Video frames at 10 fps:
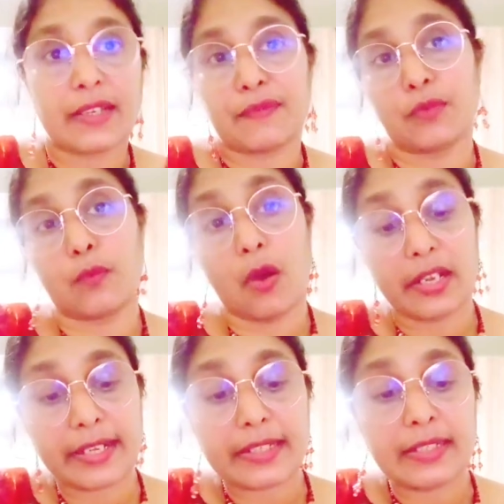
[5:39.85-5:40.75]
If you
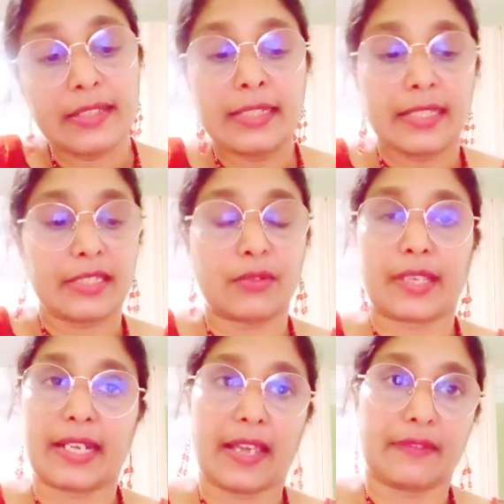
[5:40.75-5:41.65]
want it, you
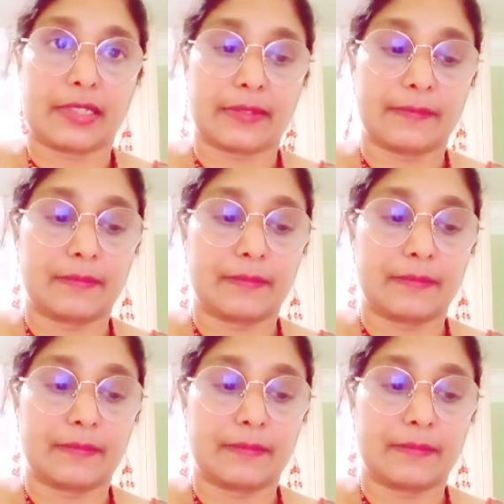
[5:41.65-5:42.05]
can have it,